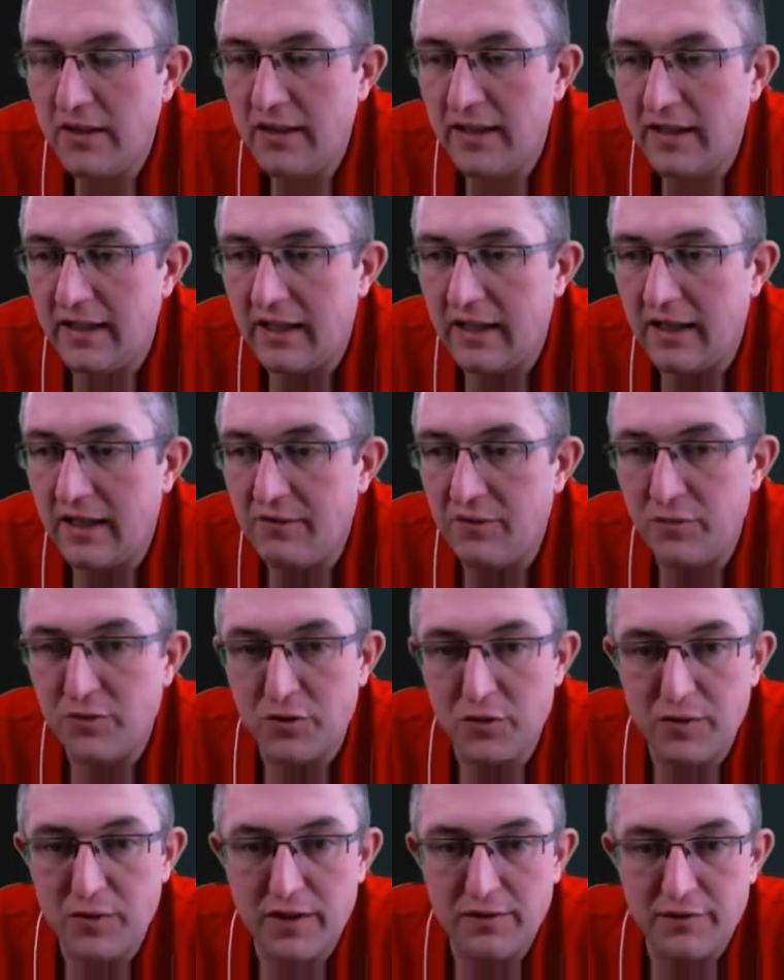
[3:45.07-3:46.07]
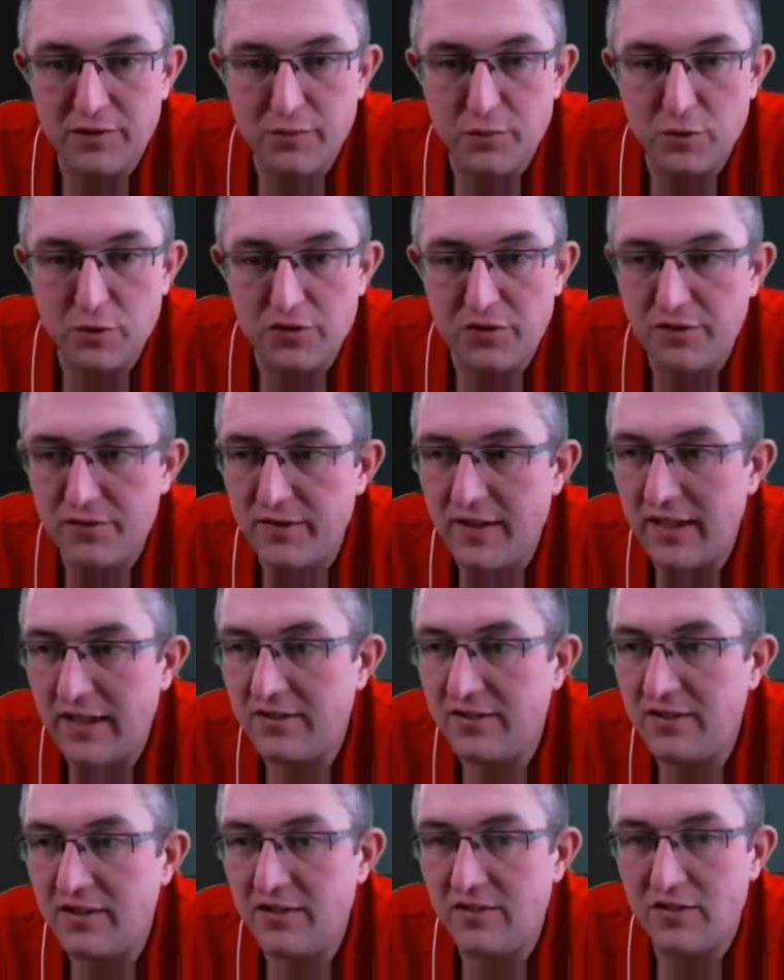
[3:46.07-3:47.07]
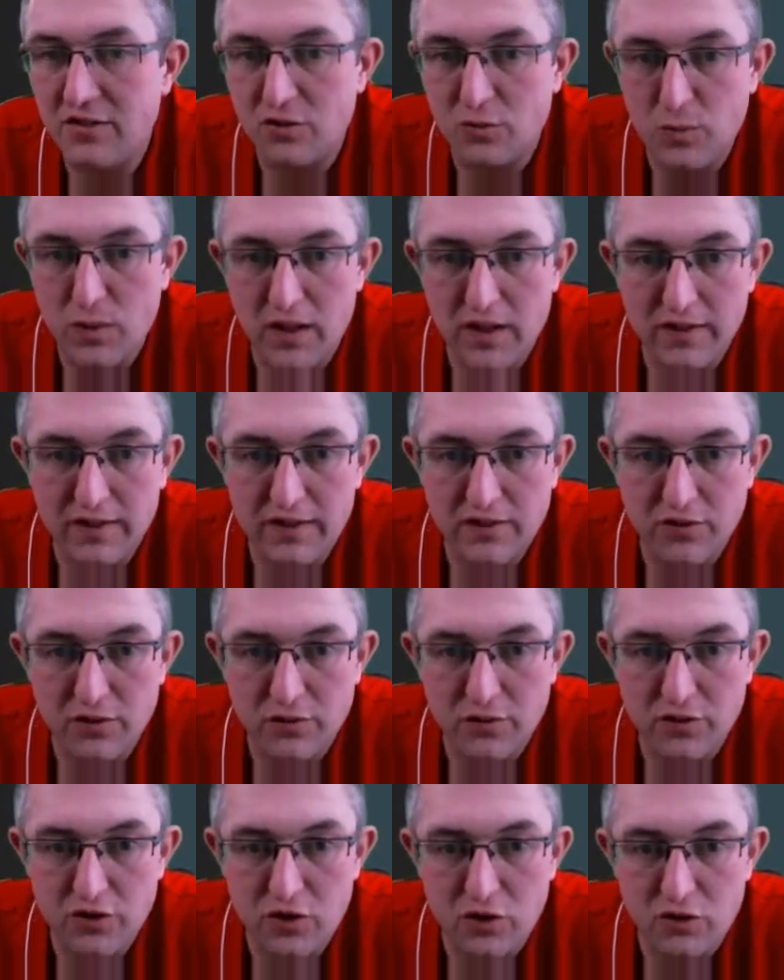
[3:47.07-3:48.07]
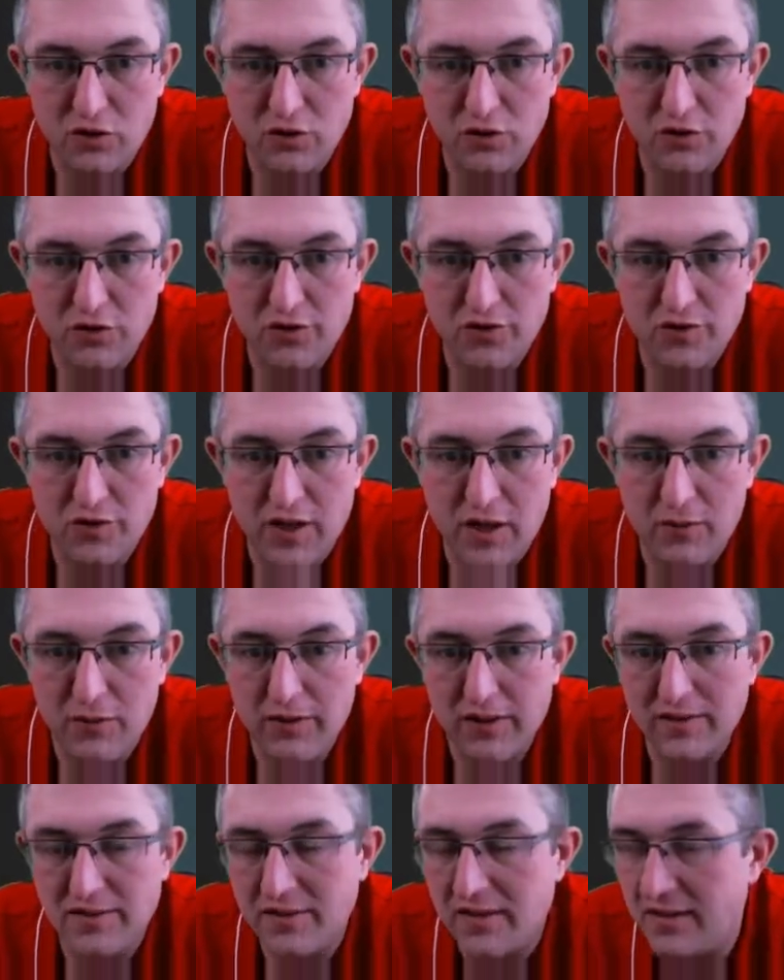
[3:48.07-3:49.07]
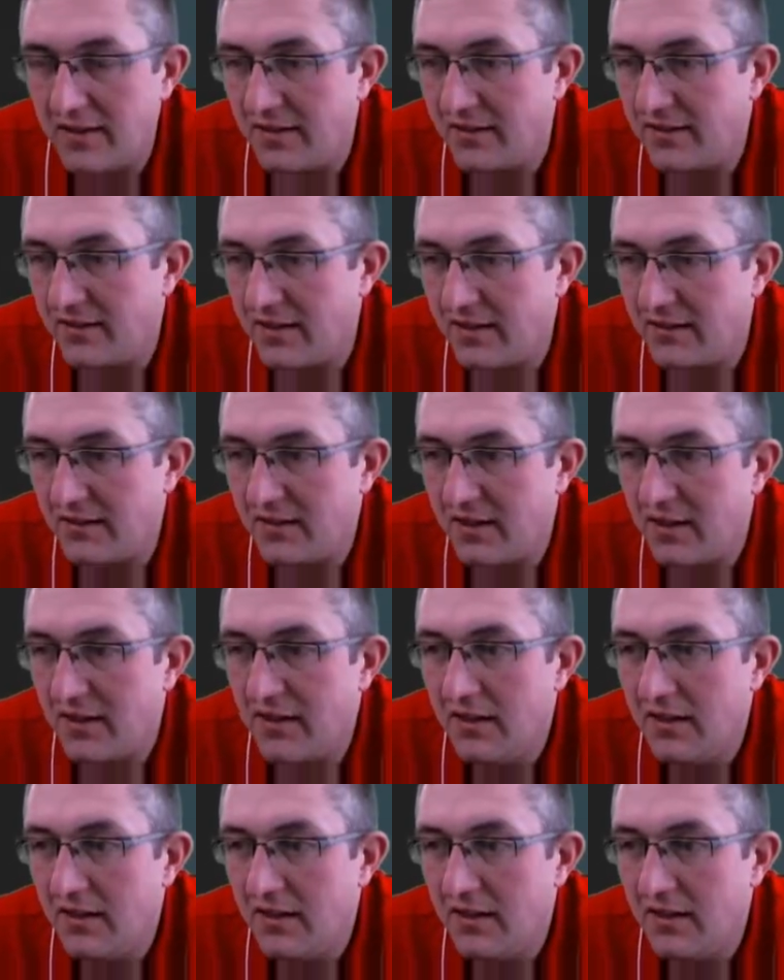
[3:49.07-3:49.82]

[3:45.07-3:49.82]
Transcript: and I'll have him doing that for most of next season as well, and he's obviously got good scouting statistics.